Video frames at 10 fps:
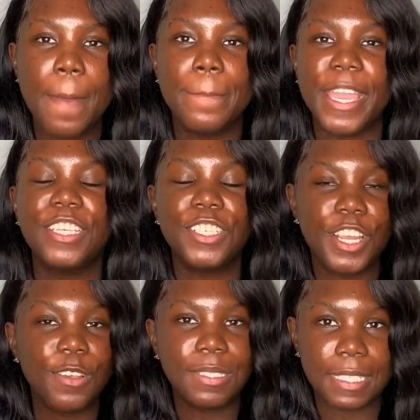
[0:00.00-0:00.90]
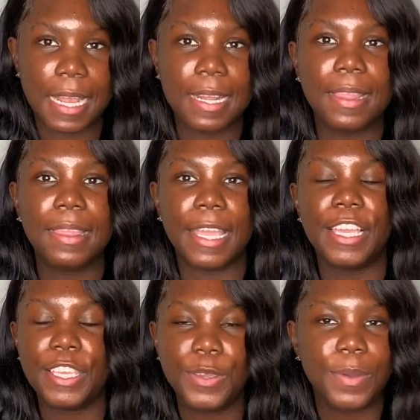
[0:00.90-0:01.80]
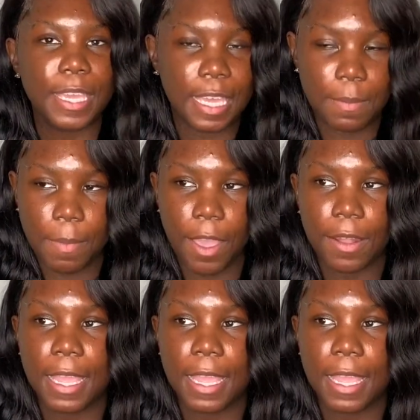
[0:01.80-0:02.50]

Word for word: make sure you send a thank you email.